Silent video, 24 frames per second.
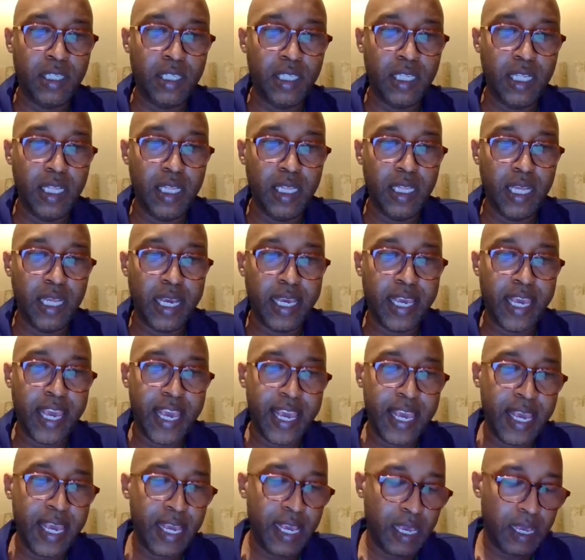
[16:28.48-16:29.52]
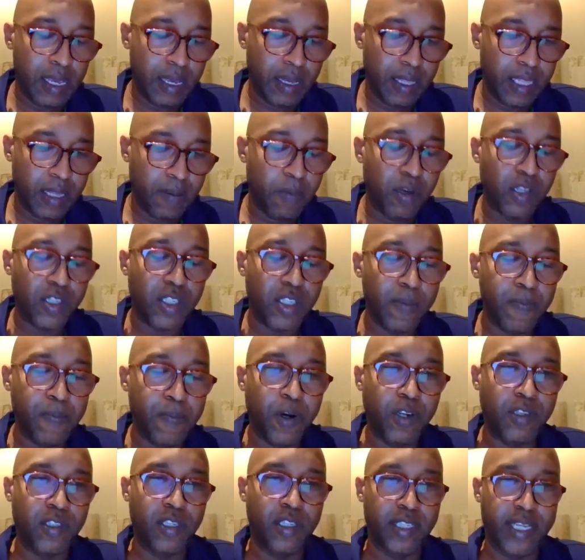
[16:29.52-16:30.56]
the most
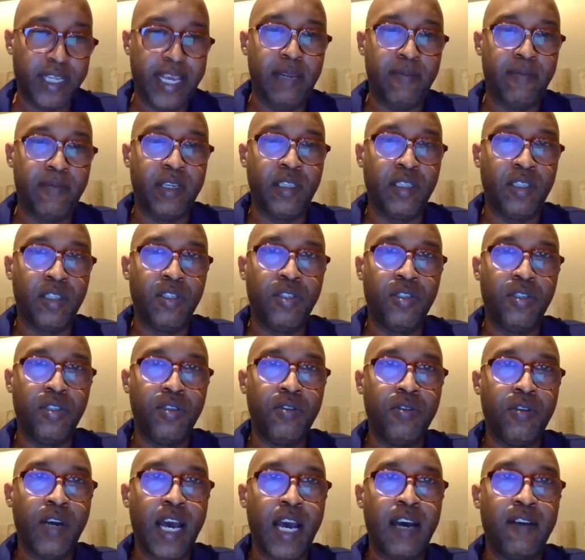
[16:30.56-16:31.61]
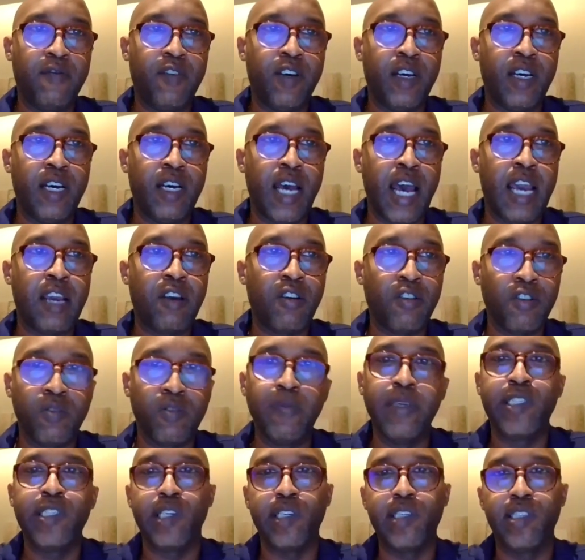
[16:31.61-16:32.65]
important element to have a good
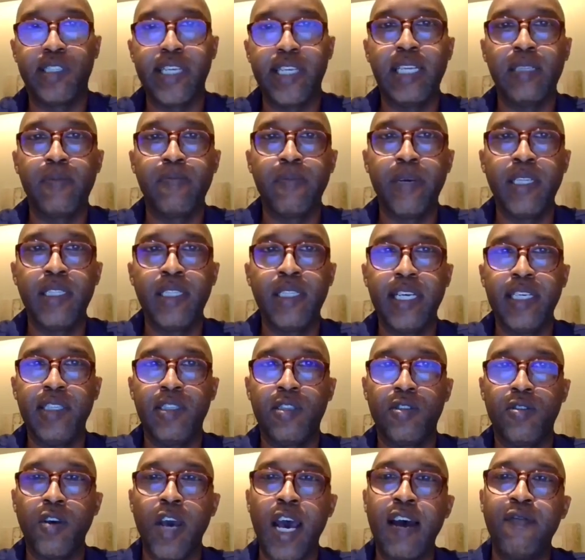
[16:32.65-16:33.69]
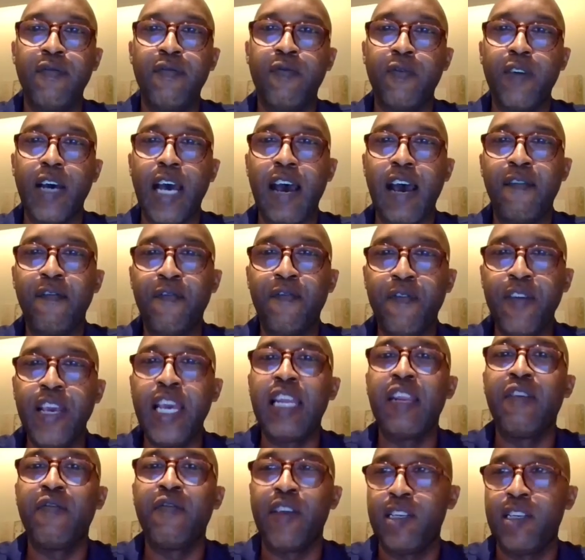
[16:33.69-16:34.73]
mission statement is to have a
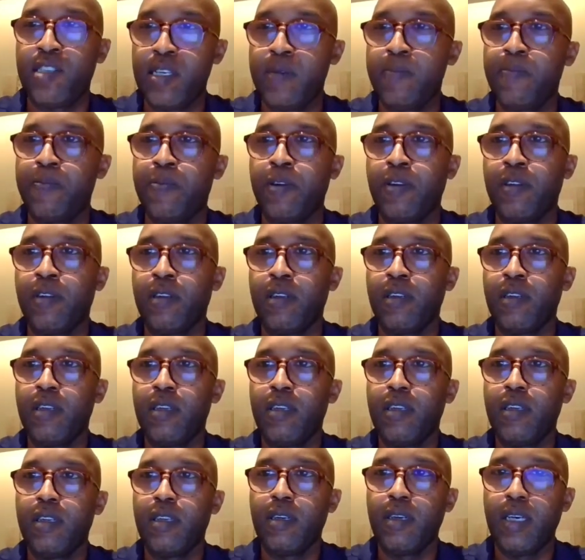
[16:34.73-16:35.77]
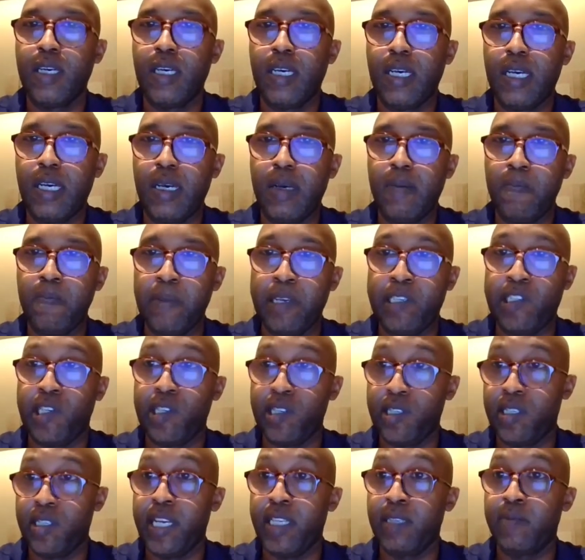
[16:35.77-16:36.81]
very, very simple mission
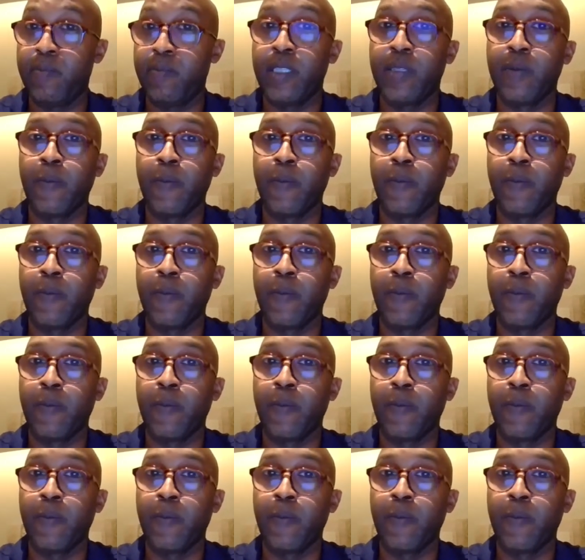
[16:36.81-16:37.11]
statement.